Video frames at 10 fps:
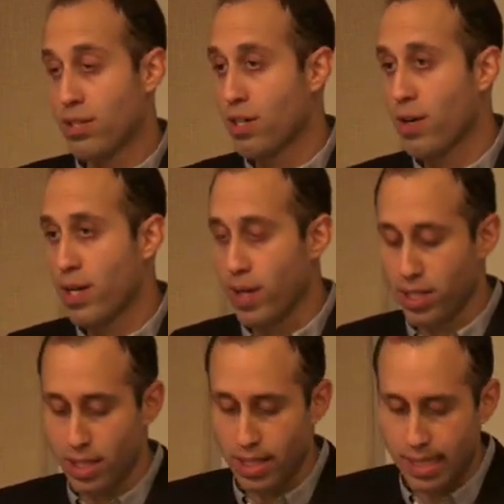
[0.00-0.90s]
Those are great
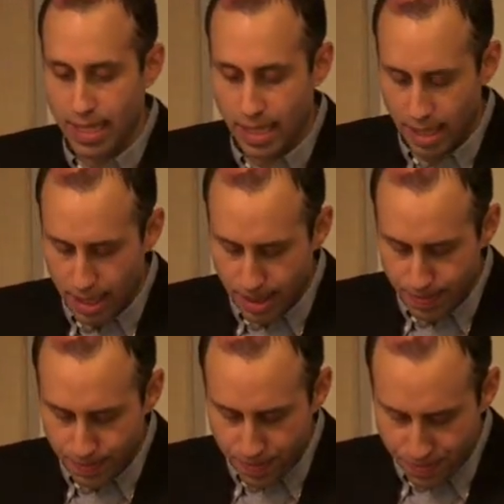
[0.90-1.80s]
questions.
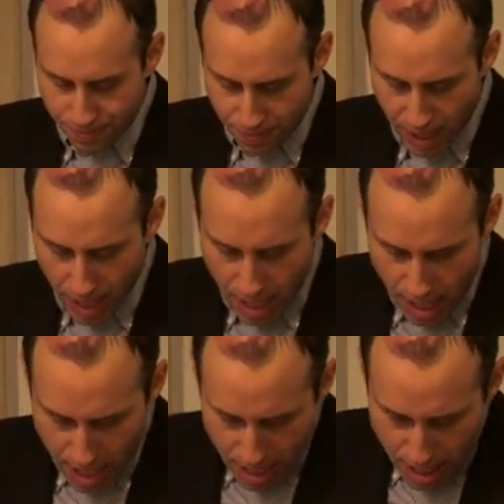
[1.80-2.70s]
Um,
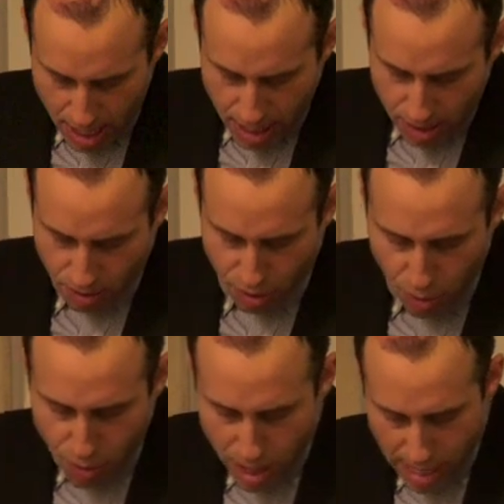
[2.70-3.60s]

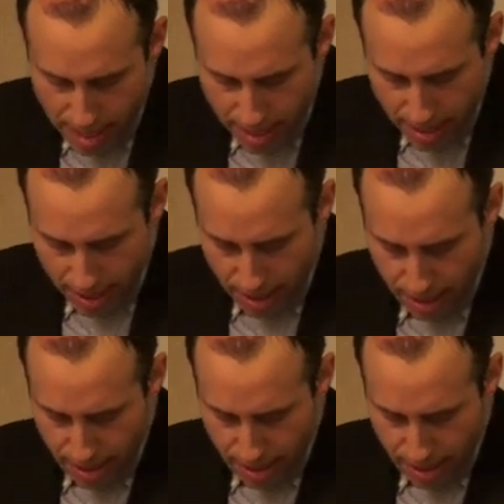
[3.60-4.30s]
so, uh,